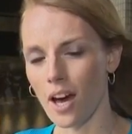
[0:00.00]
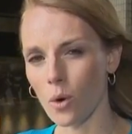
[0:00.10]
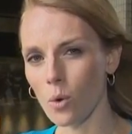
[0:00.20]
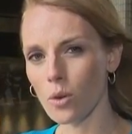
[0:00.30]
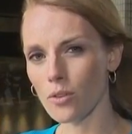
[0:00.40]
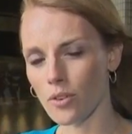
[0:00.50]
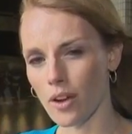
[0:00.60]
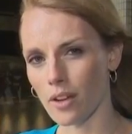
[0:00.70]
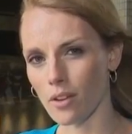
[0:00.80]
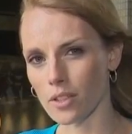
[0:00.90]
All of
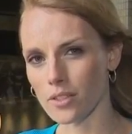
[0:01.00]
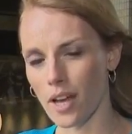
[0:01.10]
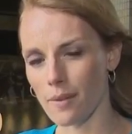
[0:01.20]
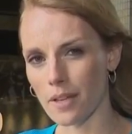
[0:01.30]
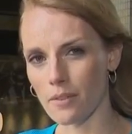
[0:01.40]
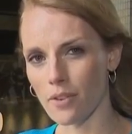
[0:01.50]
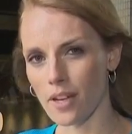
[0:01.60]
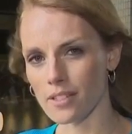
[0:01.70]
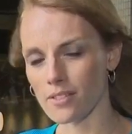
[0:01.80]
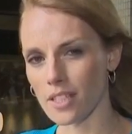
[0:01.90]
Ryan Locke's family in
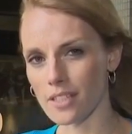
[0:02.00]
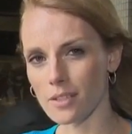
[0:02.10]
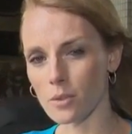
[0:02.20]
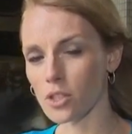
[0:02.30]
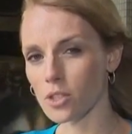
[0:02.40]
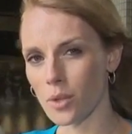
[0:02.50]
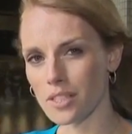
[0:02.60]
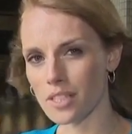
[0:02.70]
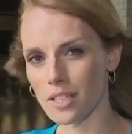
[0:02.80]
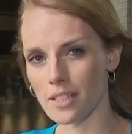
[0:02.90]
floods of tears. He was just
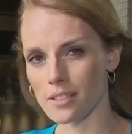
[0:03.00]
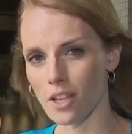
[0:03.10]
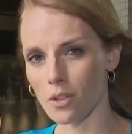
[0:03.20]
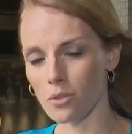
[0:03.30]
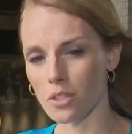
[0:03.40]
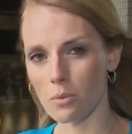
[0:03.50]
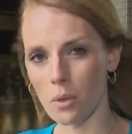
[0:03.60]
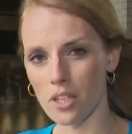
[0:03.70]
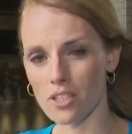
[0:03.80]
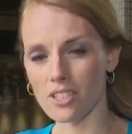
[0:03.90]
20 years old. He
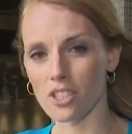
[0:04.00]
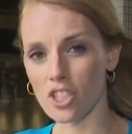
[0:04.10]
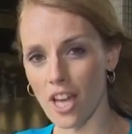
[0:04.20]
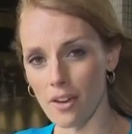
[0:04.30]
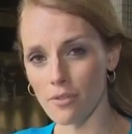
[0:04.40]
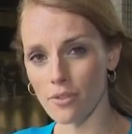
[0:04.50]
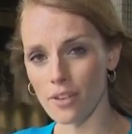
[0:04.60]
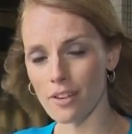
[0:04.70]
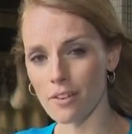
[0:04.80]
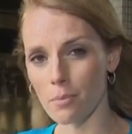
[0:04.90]
worked as a chef
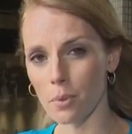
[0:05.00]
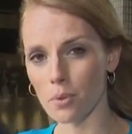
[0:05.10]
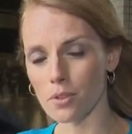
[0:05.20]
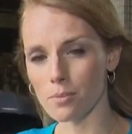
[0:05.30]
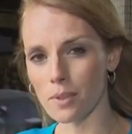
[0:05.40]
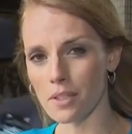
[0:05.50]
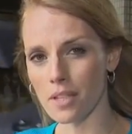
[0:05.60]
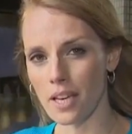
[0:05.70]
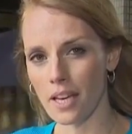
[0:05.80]
here in Portsmouth.